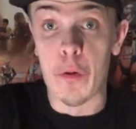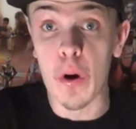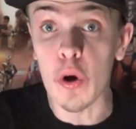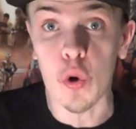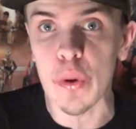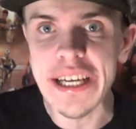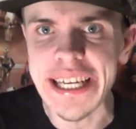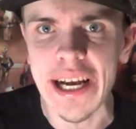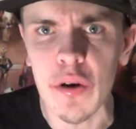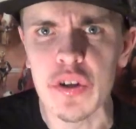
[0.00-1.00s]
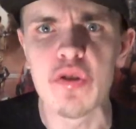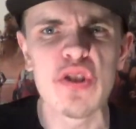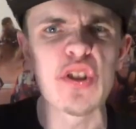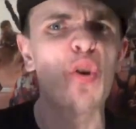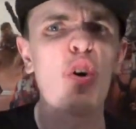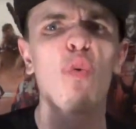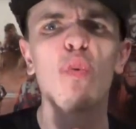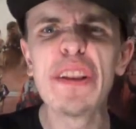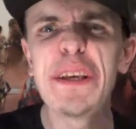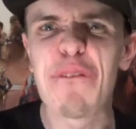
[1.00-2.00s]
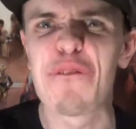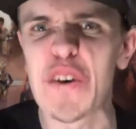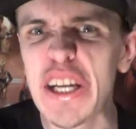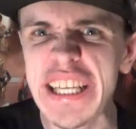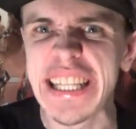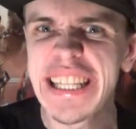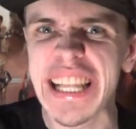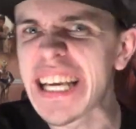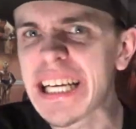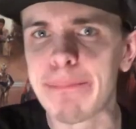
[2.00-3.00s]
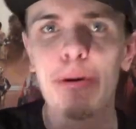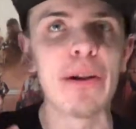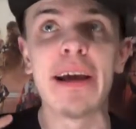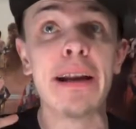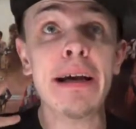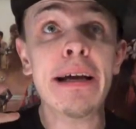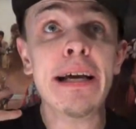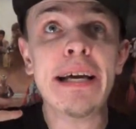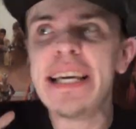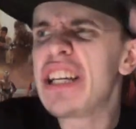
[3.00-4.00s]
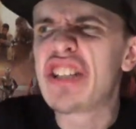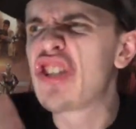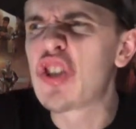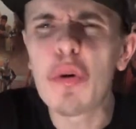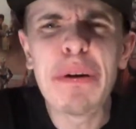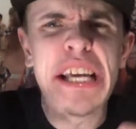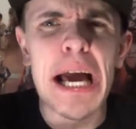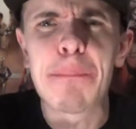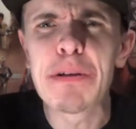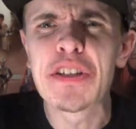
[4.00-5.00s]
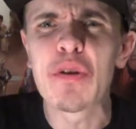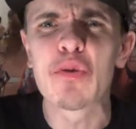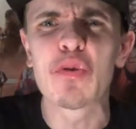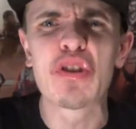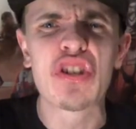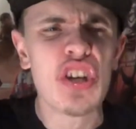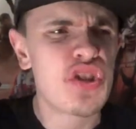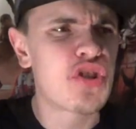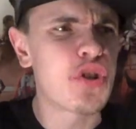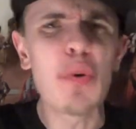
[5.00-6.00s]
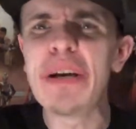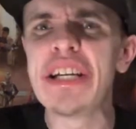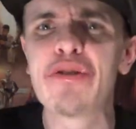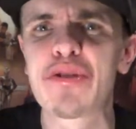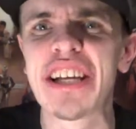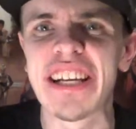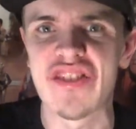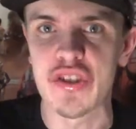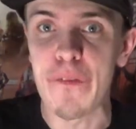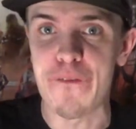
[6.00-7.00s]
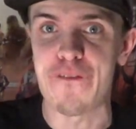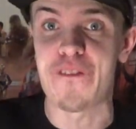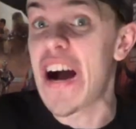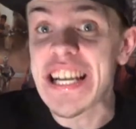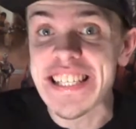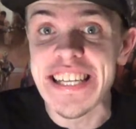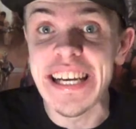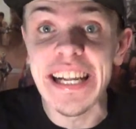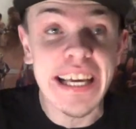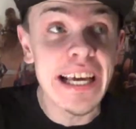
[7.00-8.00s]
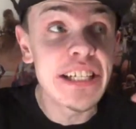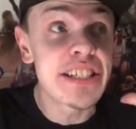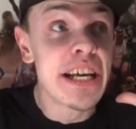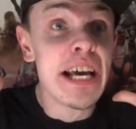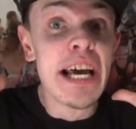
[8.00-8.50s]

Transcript: they're all great characters, and they're all really funny and likable, and yeah, just so many episodes are just so interesting and so fascinating, and just